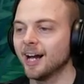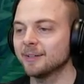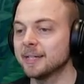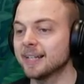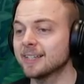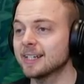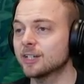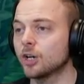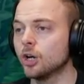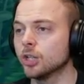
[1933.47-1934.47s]
I mean, I did
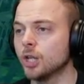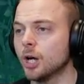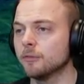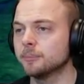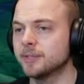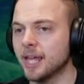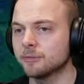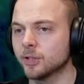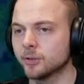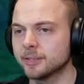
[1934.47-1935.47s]
call a lot of them Dave.
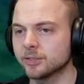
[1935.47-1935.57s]
You know what I mean?